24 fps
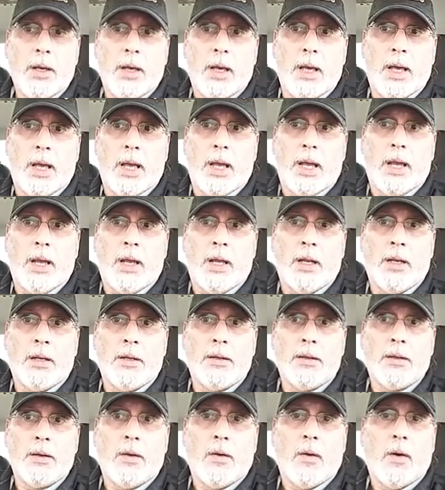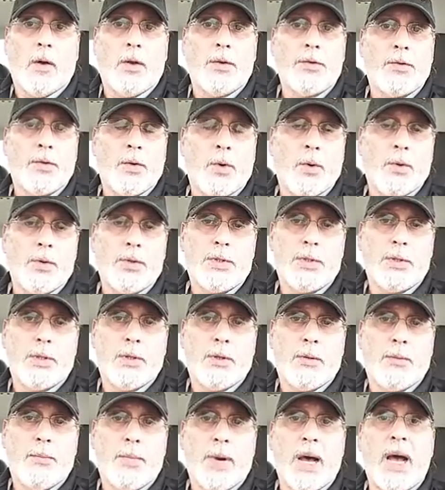and also
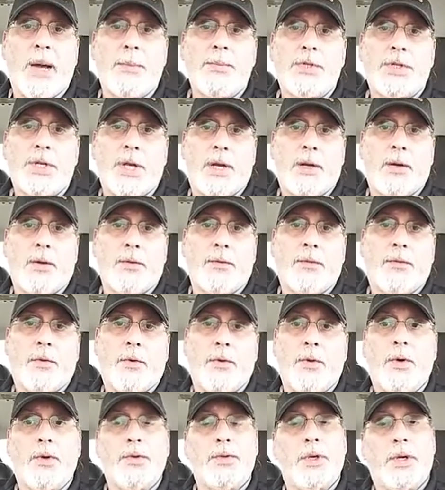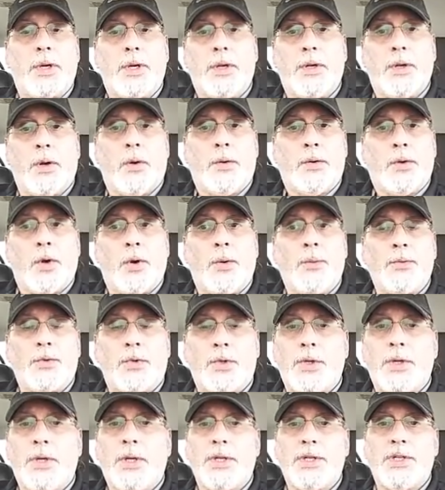to Bob's channel for those that you don't know him,
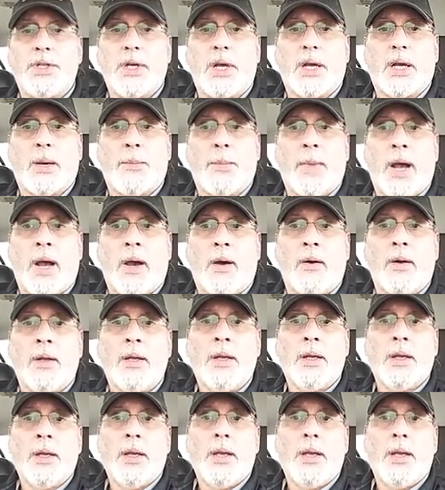so you can check him out.